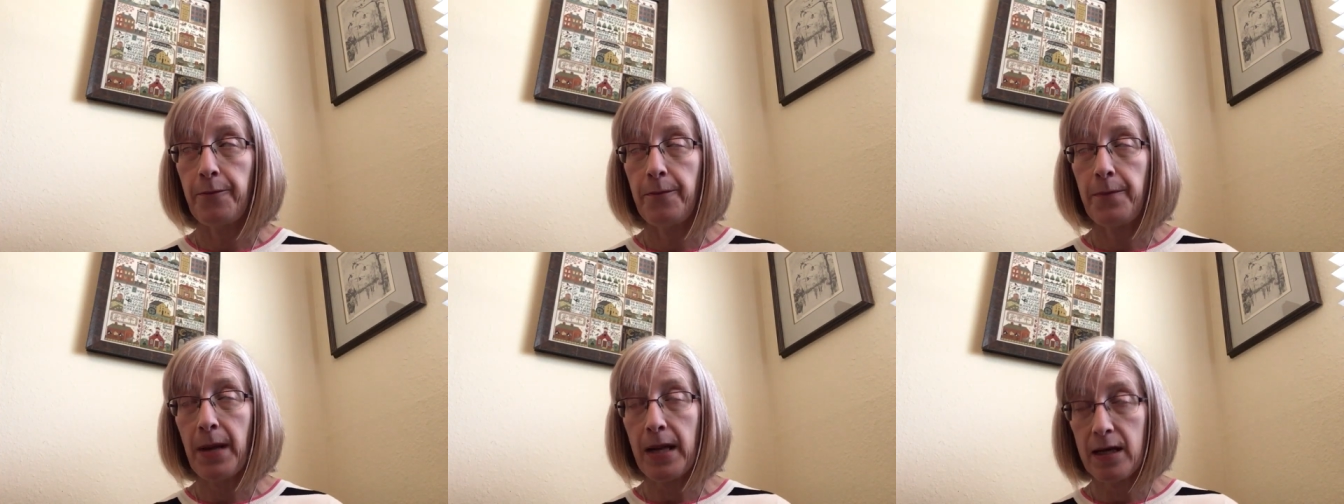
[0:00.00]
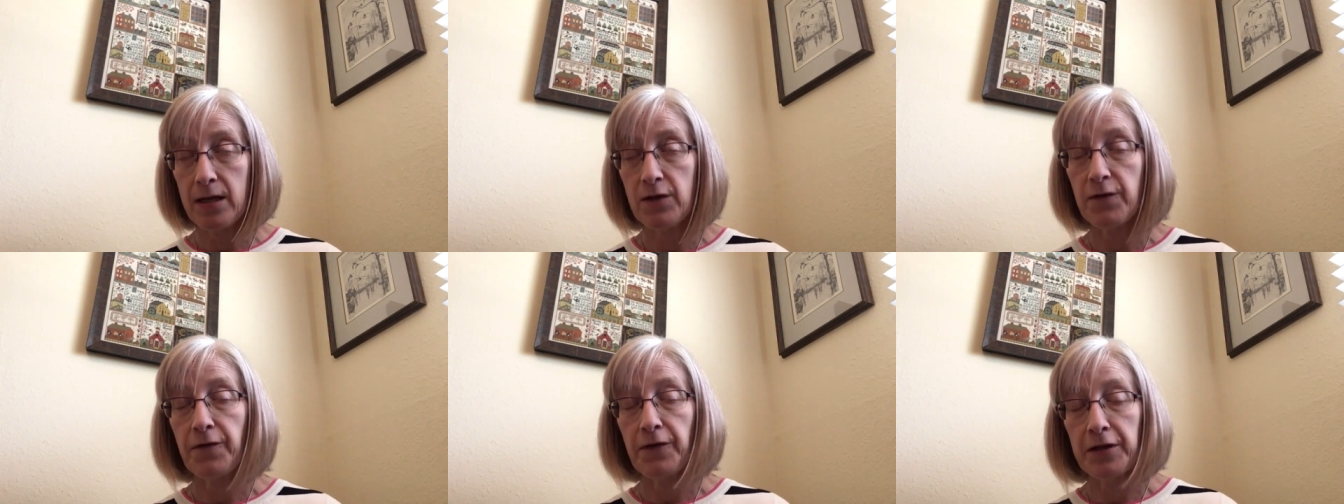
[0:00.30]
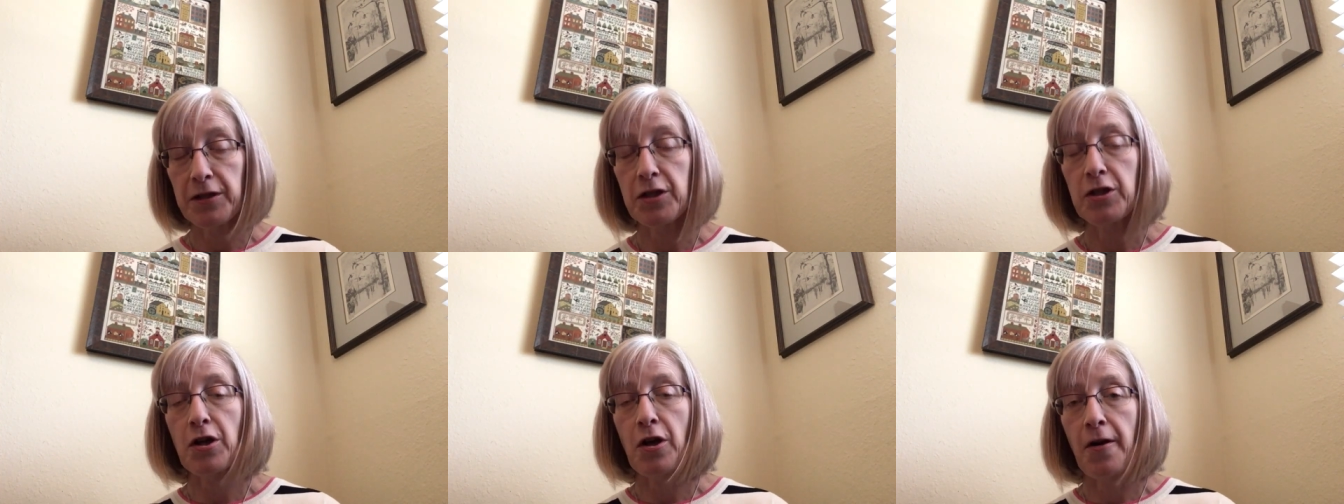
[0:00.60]
page
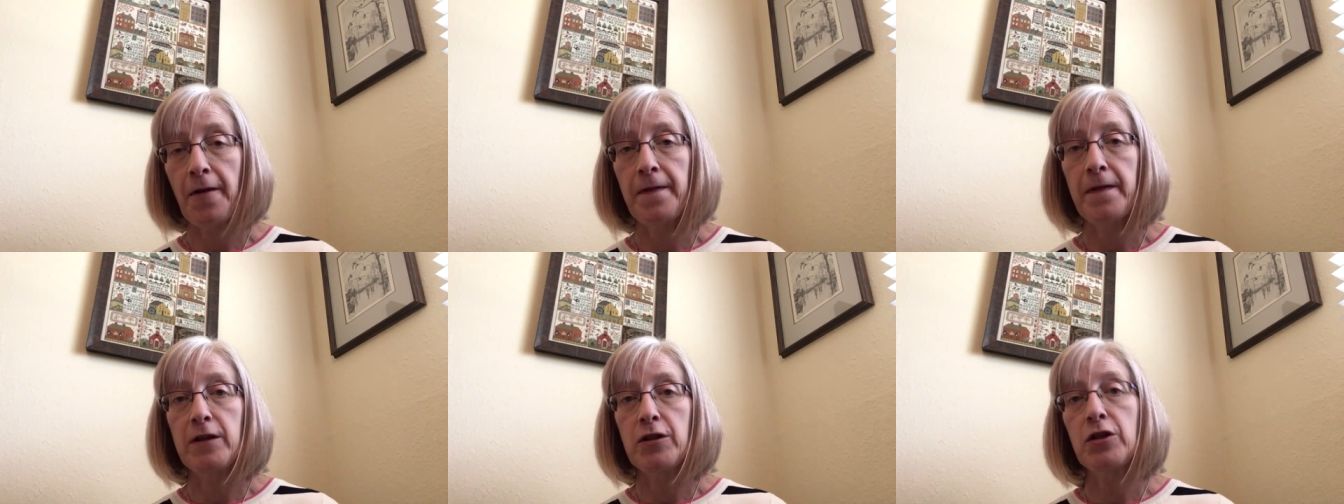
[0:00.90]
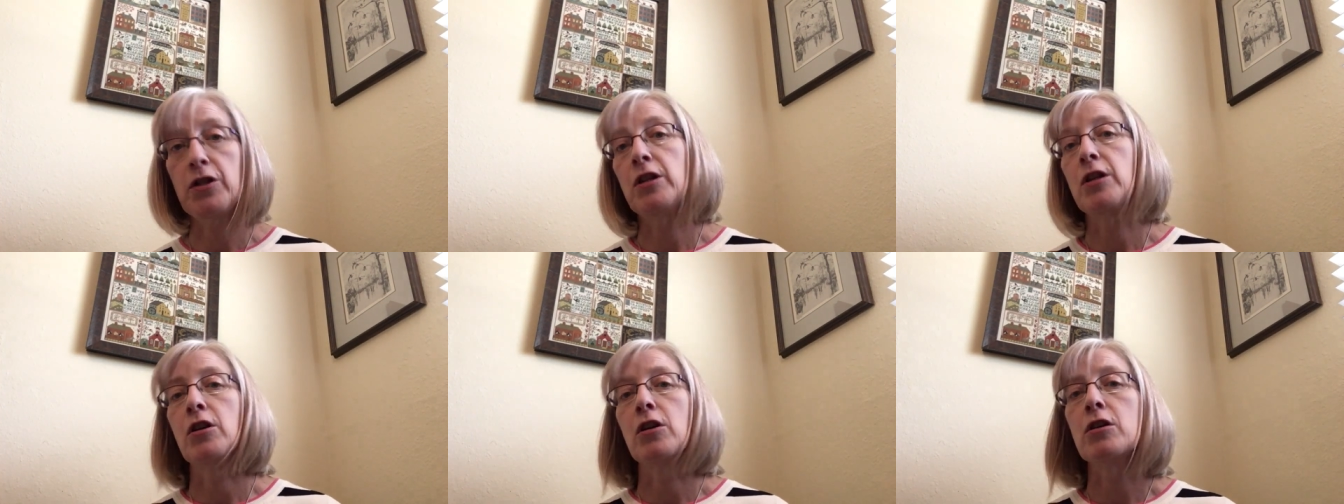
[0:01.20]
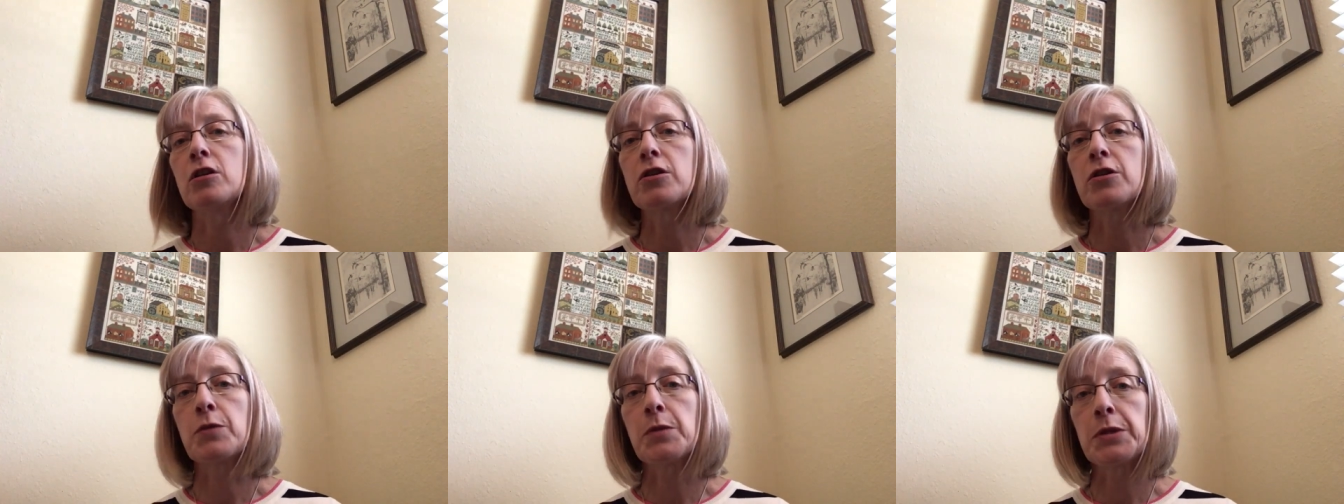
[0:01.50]
finish on this
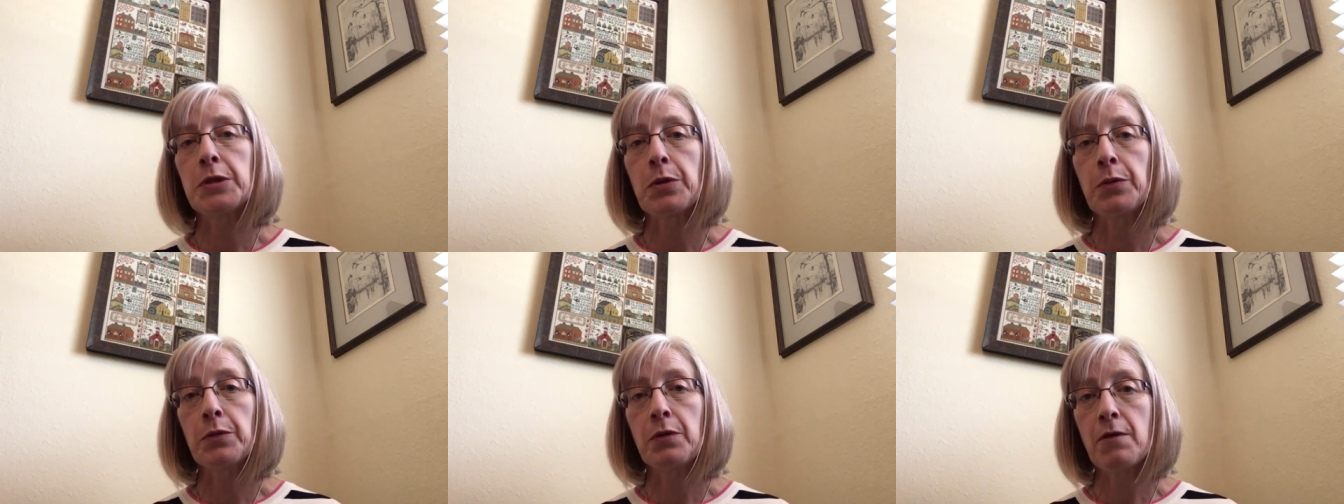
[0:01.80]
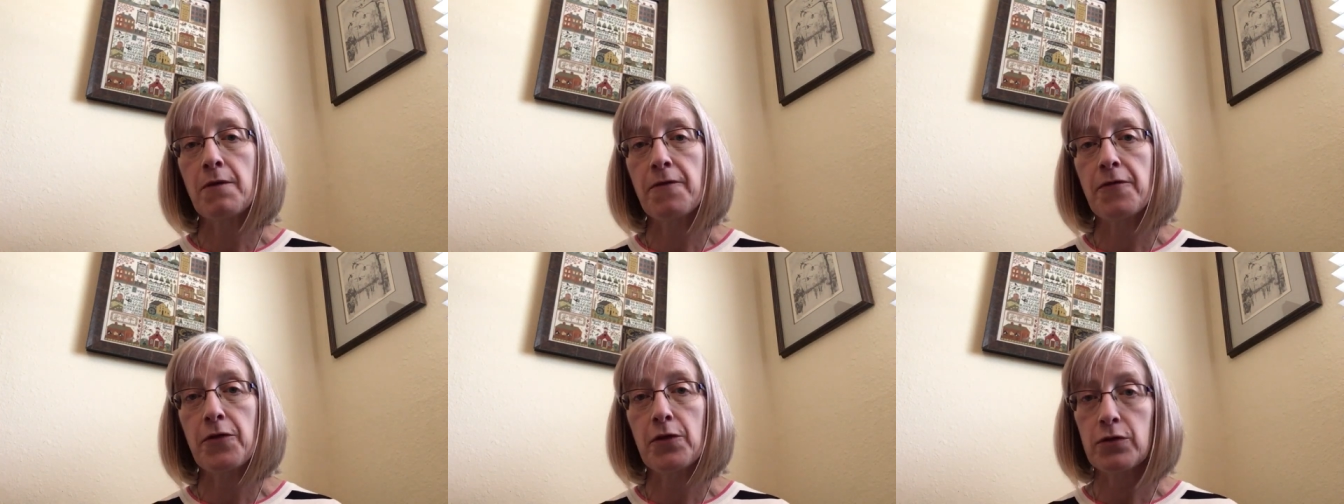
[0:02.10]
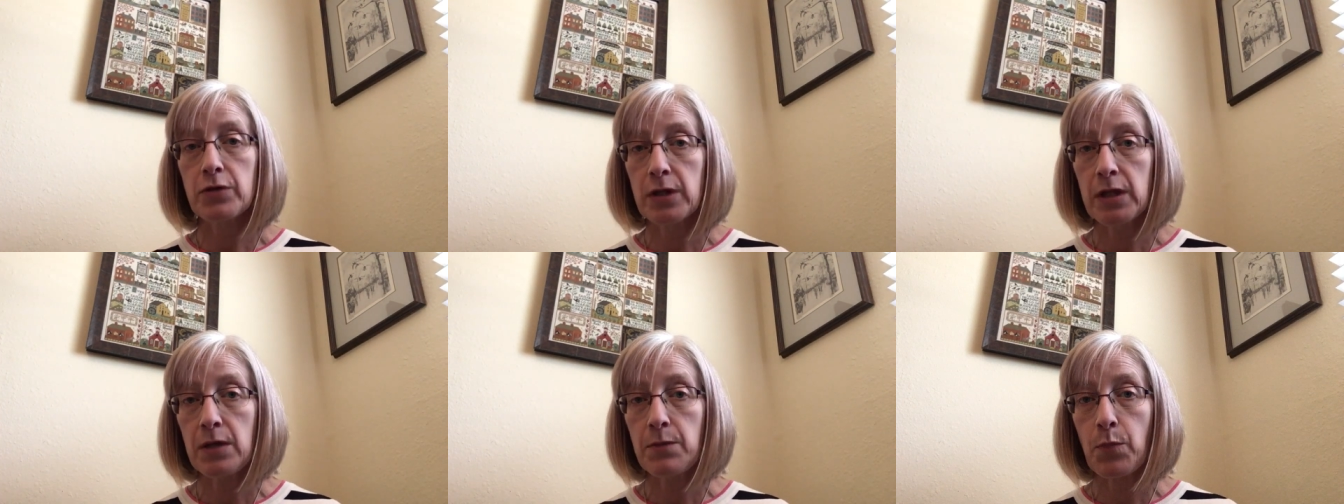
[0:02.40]
year. So a total of
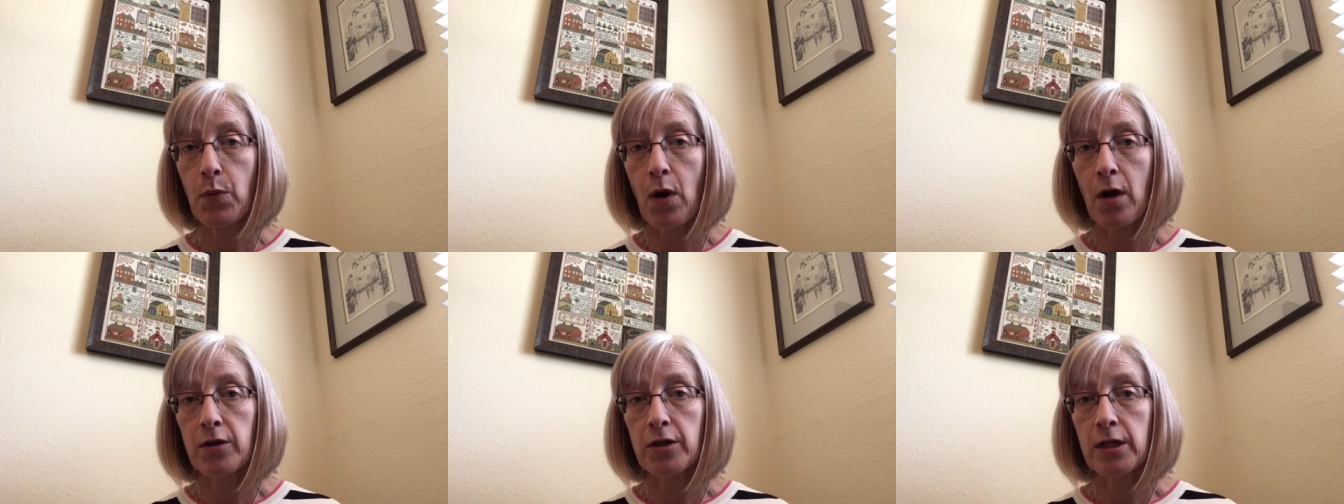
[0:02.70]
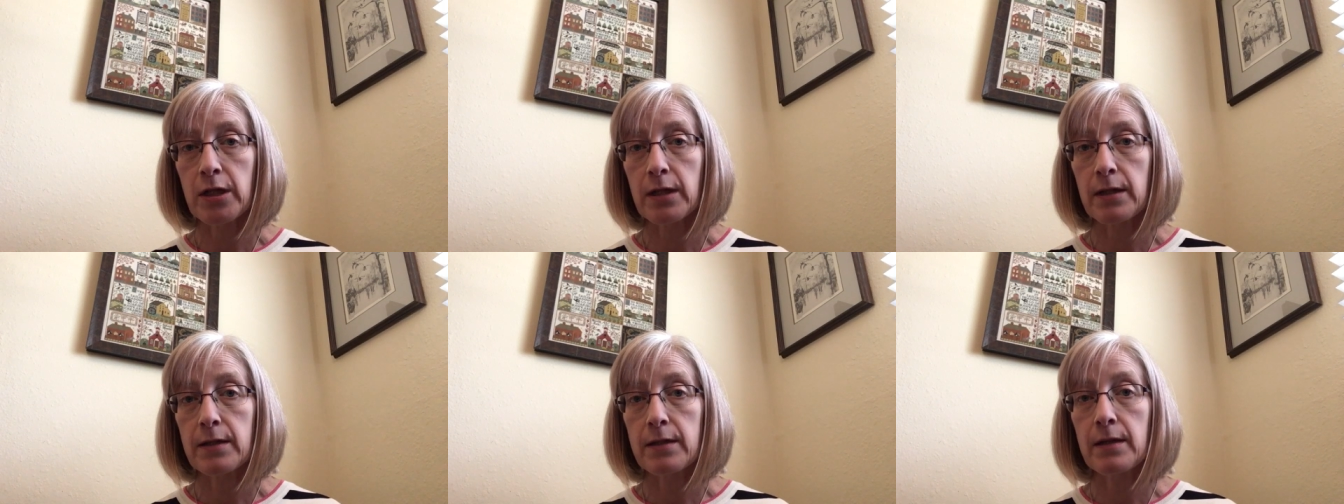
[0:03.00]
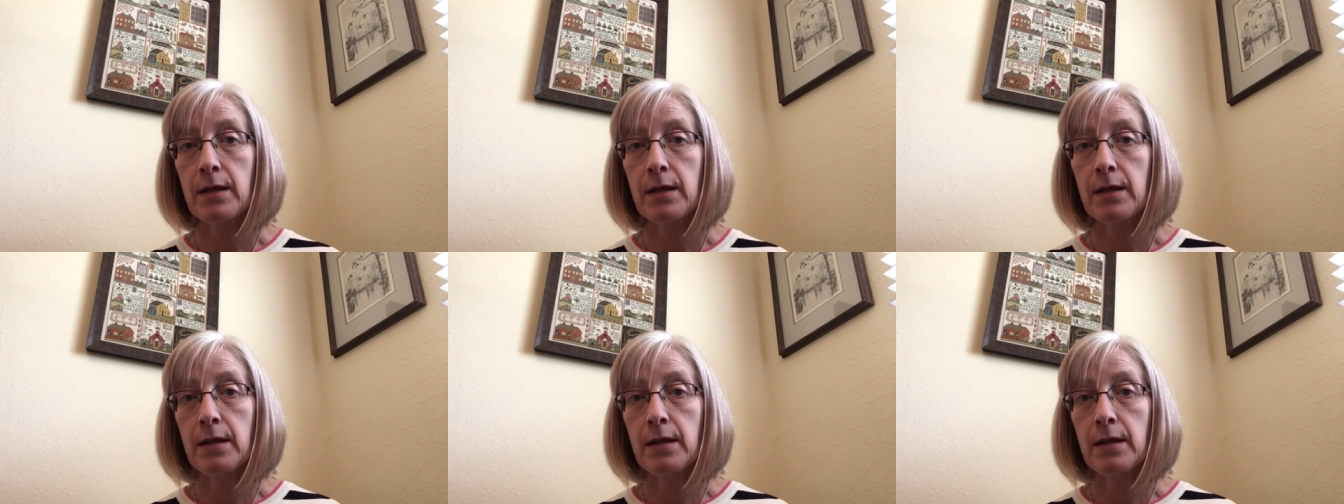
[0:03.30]
13 projects